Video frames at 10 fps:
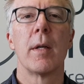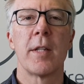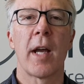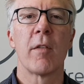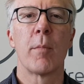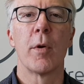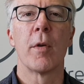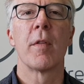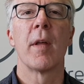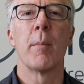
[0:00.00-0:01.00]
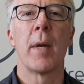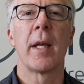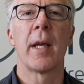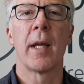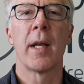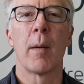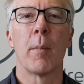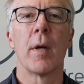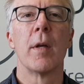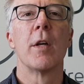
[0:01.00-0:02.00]
date of birth and Medicare
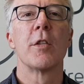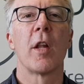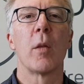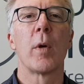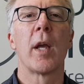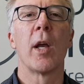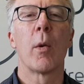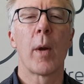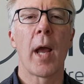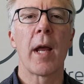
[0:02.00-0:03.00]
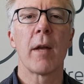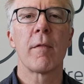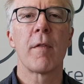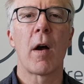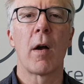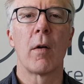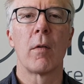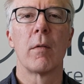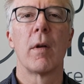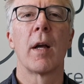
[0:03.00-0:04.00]
number so that we can create a
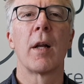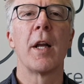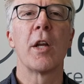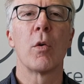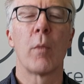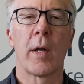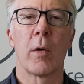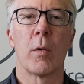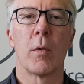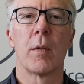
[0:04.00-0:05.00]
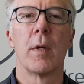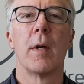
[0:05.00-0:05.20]
file, a clinical record,